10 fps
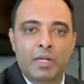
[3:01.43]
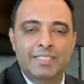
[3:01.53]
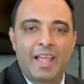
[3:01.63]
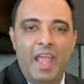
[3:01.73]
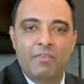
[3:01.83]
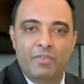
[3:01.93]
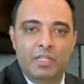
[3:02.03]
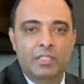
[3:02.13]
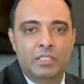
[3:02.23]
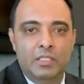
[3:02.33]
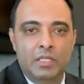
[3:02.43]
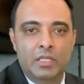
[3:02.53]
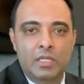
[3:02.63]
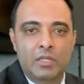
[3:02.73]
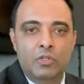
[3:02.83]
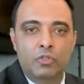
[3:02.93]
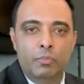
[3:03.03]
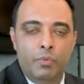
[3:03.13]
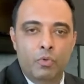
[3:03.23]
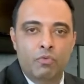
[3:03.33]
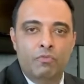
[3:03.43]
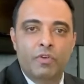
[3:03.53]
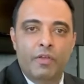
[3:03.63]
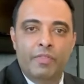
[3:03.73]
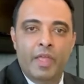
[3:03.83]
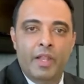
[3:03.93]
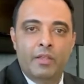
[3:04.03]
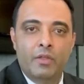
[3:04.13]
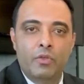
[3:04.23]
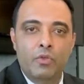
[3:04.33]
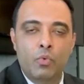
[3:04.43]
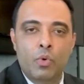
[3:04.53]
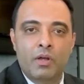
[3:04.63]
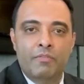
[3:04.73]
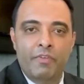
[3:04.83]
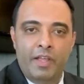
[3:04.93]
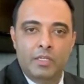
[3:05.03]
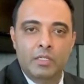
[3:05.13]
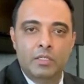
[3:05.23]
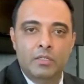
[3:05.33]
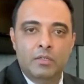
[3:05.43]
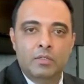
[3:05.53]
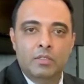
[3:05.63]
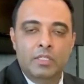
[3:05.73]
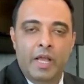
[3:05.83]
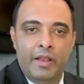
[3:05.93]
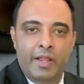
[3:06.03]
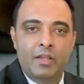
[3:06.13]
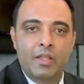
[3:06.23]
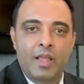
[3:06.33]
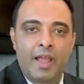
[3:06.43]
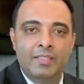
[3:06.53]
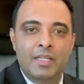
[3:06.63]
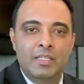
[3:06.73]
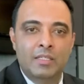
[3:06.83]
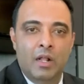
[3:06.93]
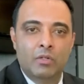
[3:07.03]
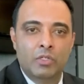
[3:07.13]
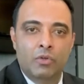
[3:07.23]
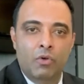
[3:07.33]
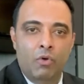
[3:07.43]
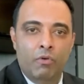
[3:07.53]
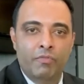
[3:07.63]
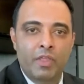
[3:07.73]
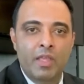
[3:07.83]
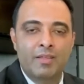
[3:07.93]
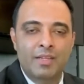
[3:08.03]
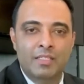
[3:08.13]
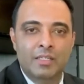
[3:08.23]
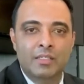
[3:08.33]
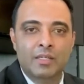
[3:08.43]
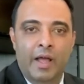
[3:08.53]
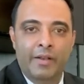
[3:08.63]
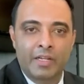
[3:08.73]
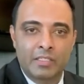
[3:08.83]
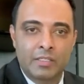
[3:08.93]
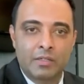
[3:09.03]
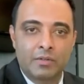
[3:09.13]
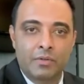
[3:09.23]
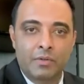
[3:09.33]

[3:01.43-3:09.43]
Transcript: much evidence to prove that you were affected directly as a result of the recent unrest.